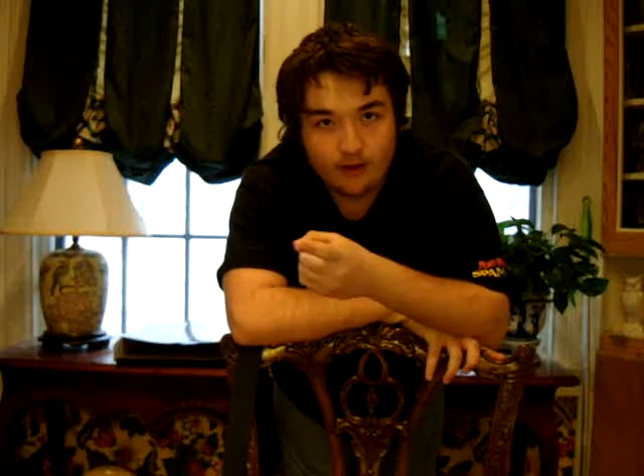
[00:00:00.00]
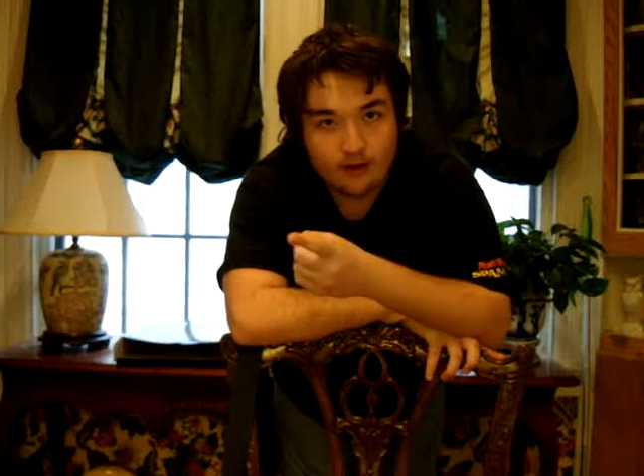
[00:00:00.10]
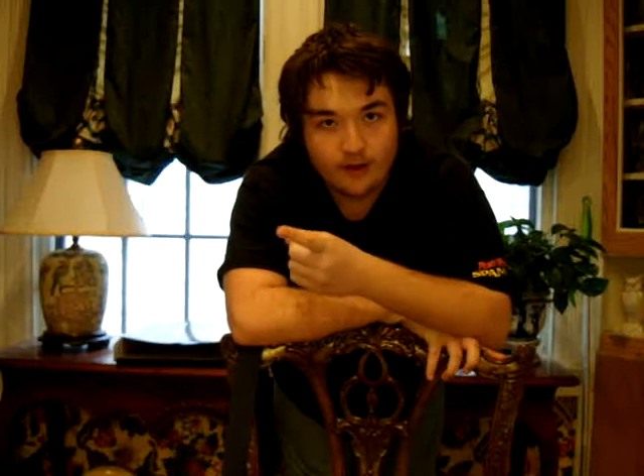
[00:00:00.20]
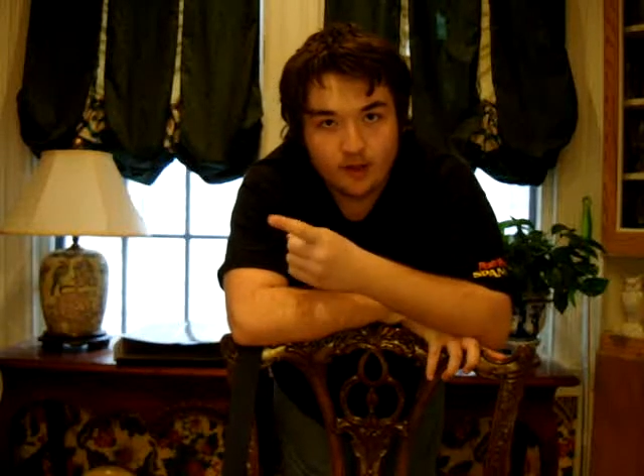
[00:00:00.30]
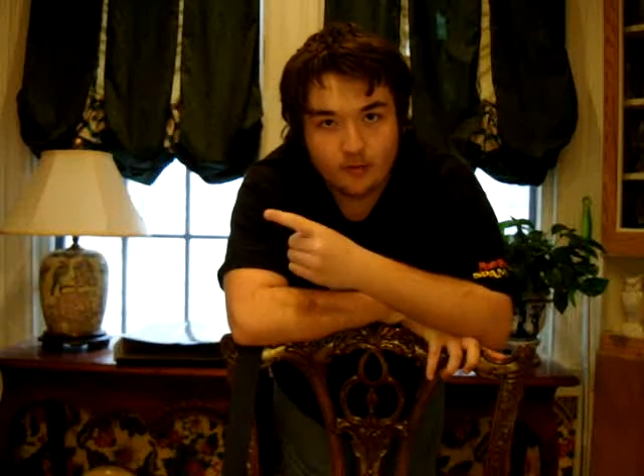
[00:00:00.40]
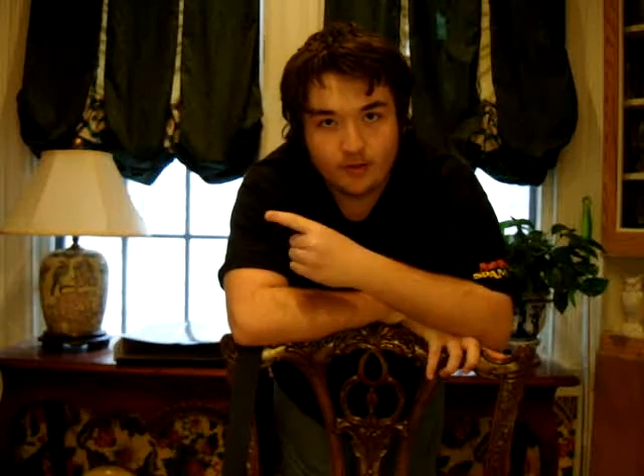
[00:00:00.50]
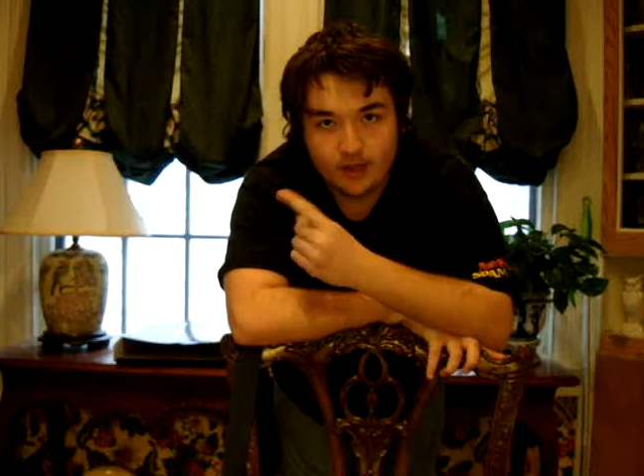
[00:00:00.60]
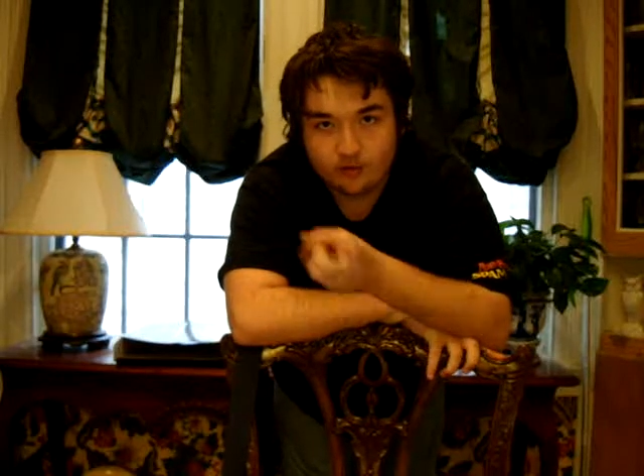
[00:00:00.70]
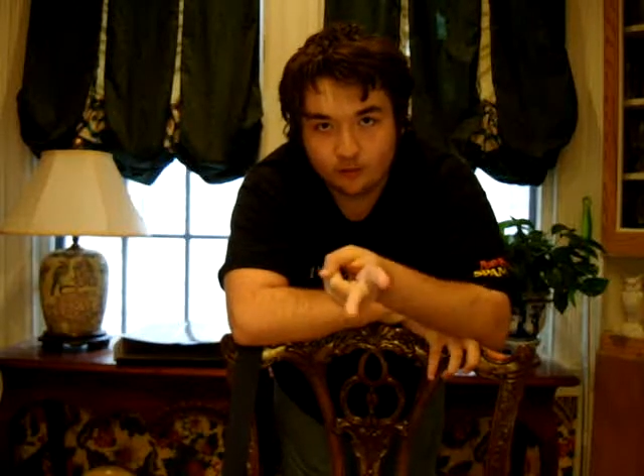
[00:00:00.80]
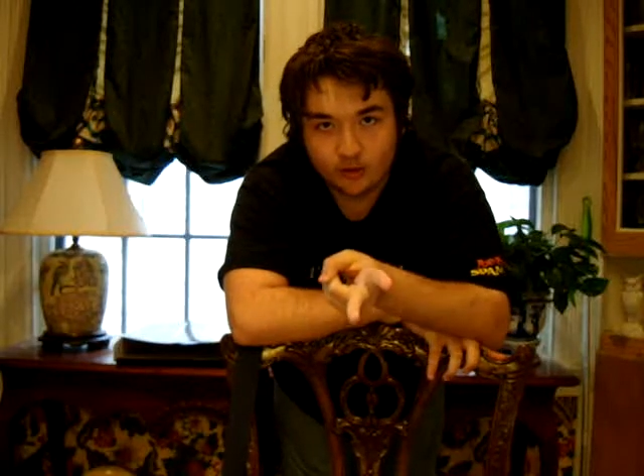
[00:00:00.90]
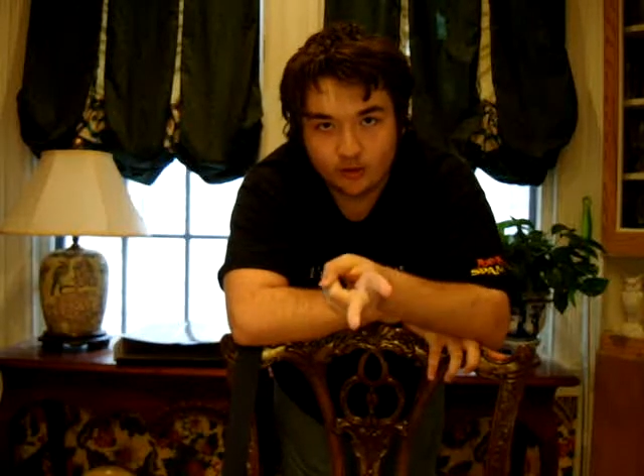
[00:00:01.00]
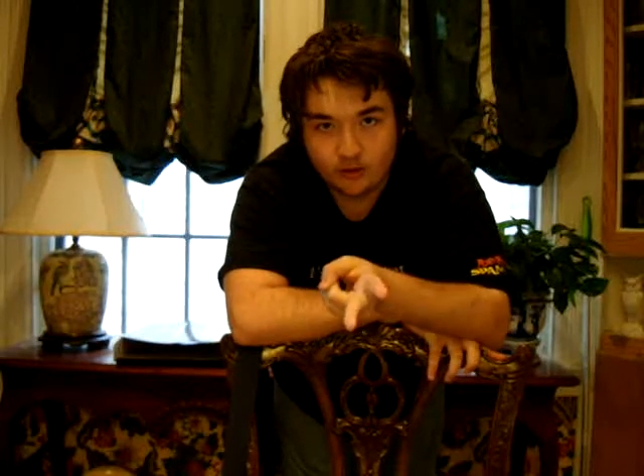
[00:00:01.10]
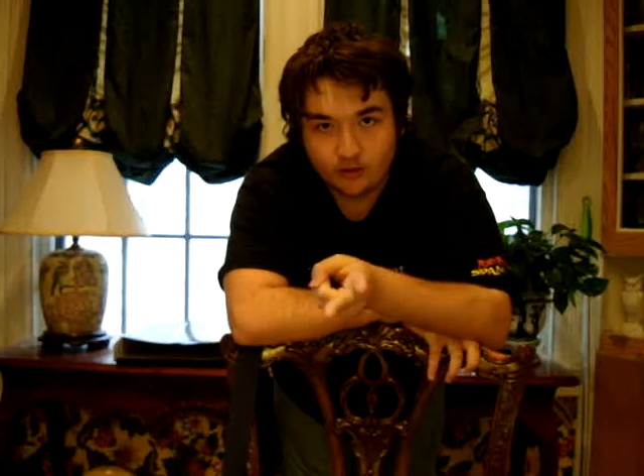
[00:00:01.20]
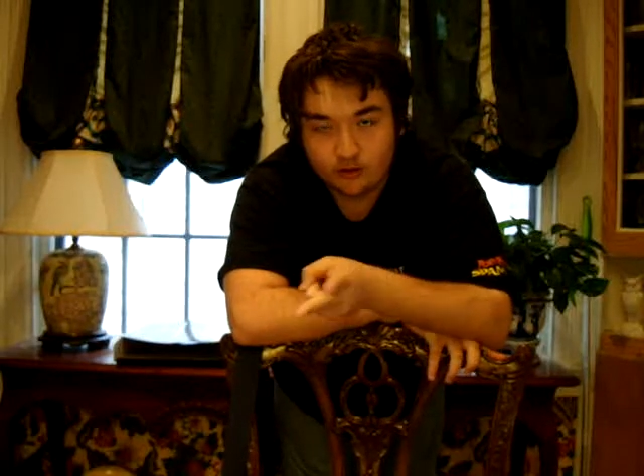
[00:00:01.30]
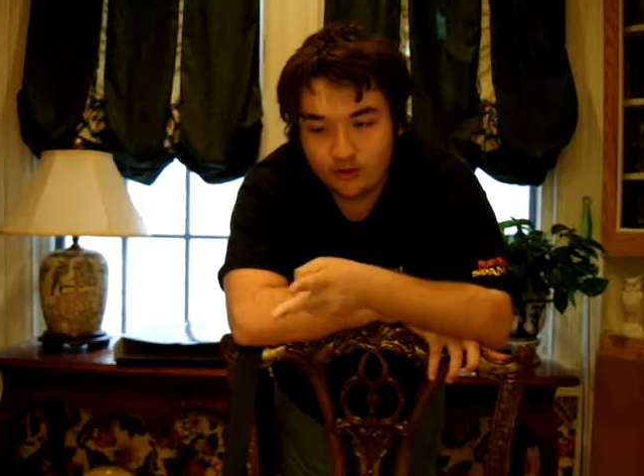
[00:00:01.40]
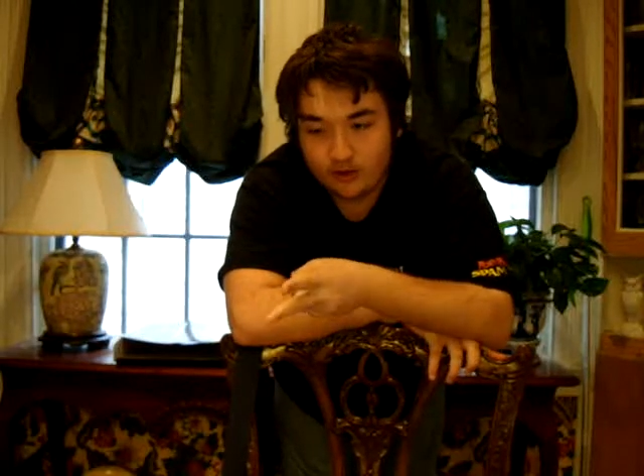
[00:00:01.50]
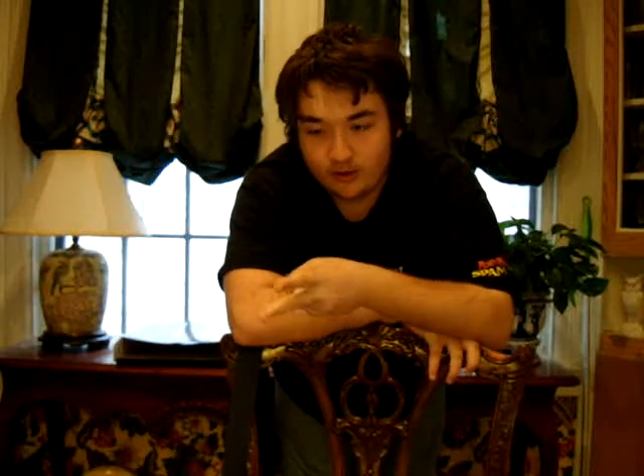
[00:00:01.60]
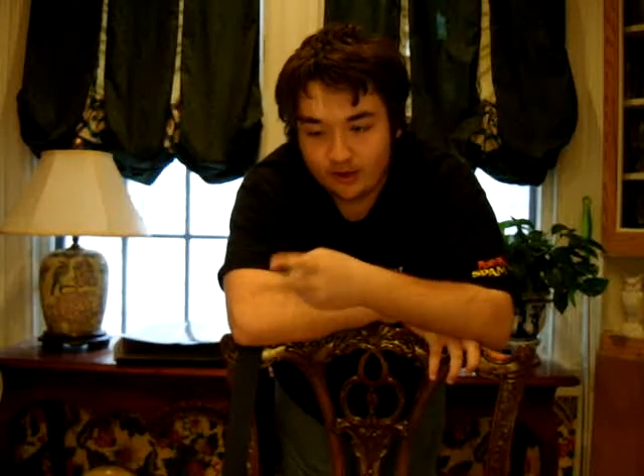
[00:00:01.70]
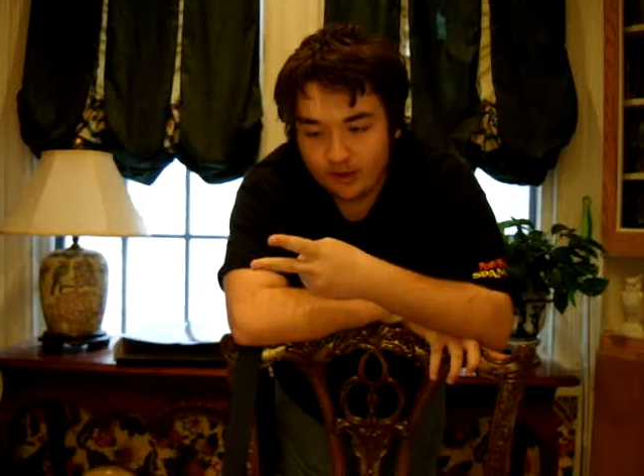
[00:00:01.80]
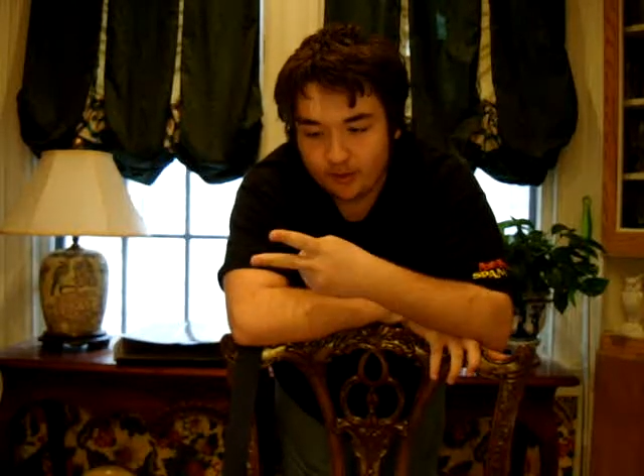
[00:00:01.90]
I'm a drawer,
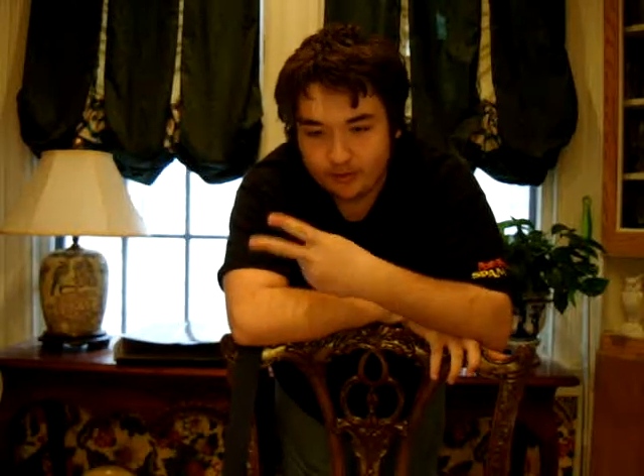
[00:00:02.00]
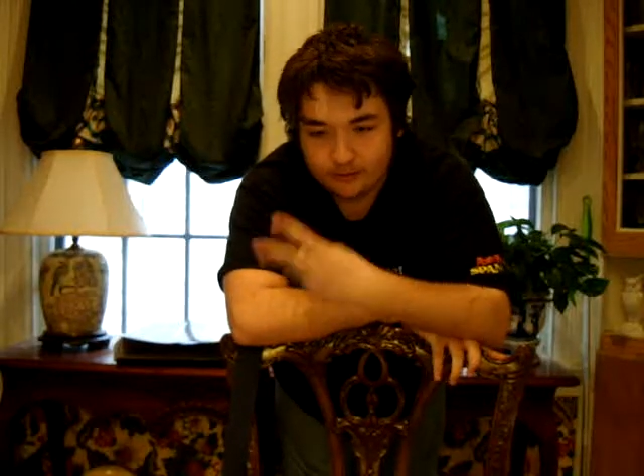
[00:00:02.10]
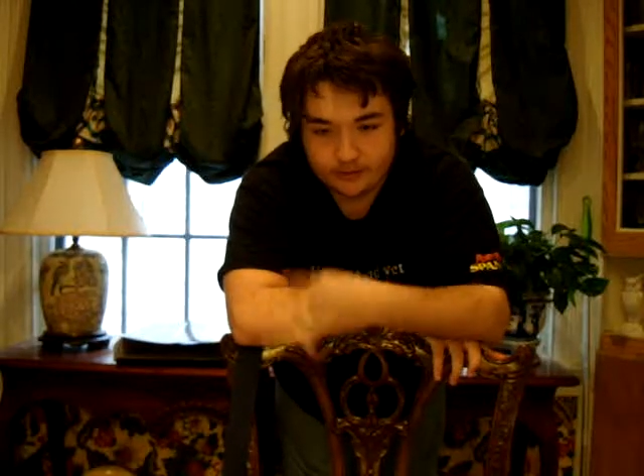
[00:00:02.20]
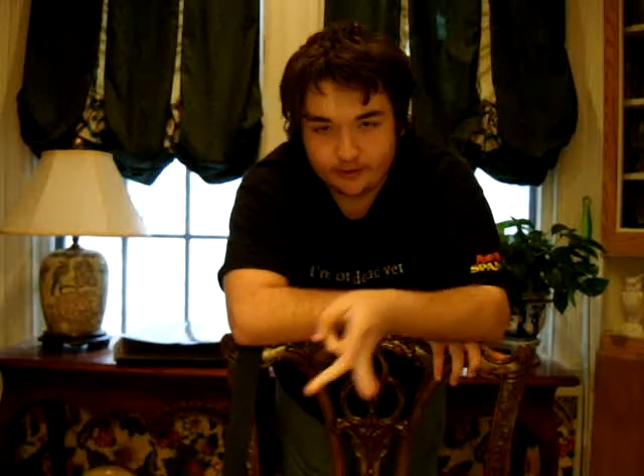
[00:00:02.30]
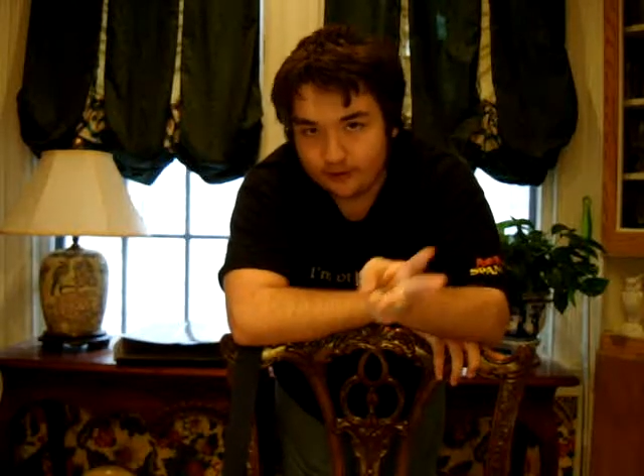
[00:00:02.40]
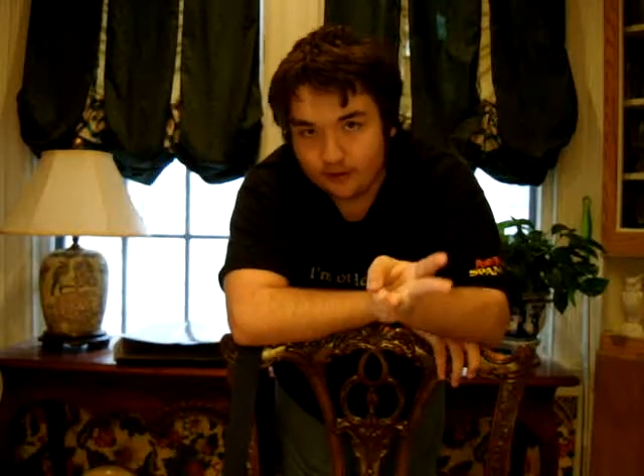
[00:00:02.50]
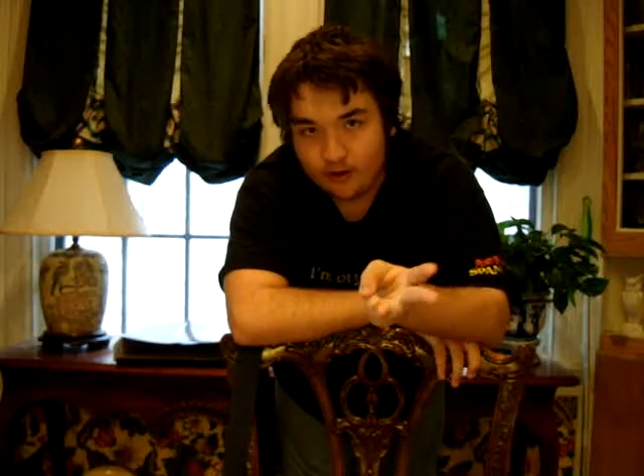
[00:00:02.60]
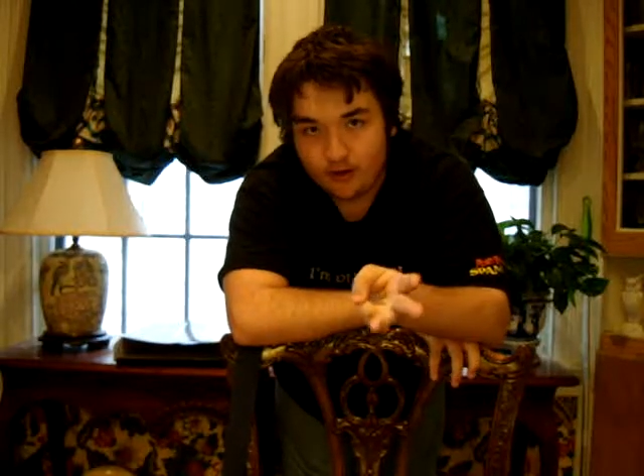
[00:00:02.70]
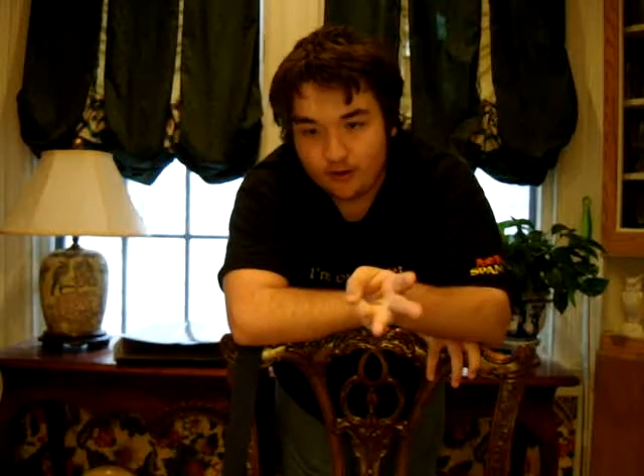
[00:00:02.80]
I'm a singer,